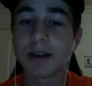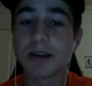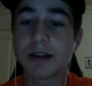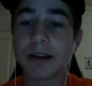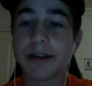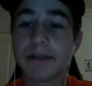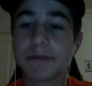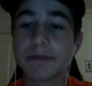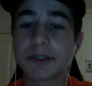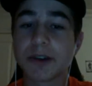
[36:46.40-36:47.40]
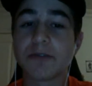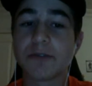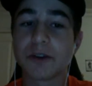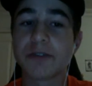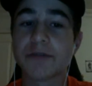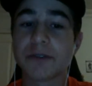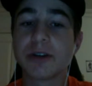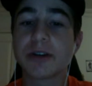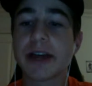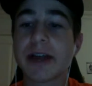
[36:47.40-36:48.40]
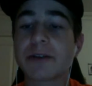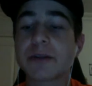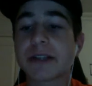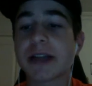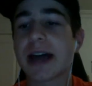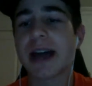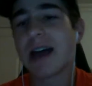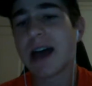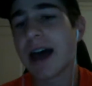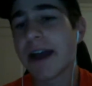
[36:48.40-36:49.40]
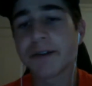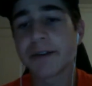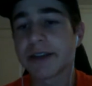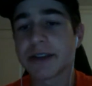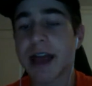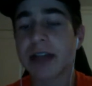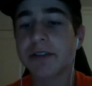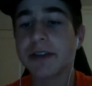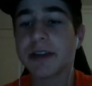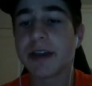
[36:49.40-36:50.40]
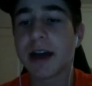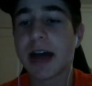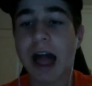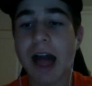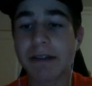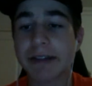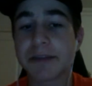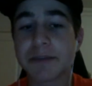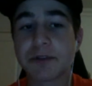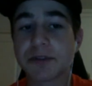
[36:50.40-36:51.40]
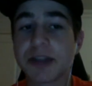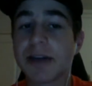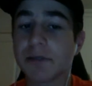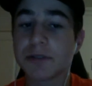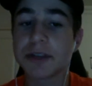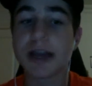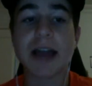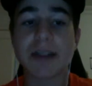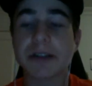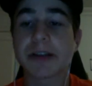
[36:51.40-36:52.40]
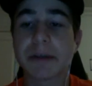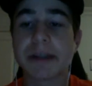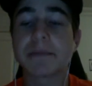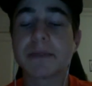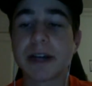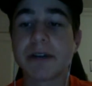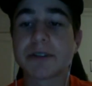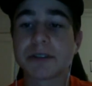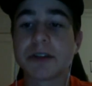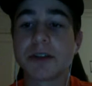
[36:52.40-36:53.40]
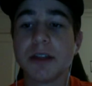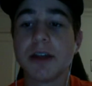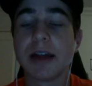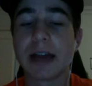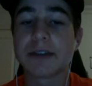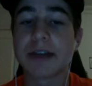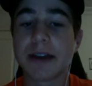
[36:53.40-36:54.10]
All right, so 4 and 4. Okay, I respect that. I agree exactly. I like that you chose the Devils. Yeah, I think they're going to make the playoffs as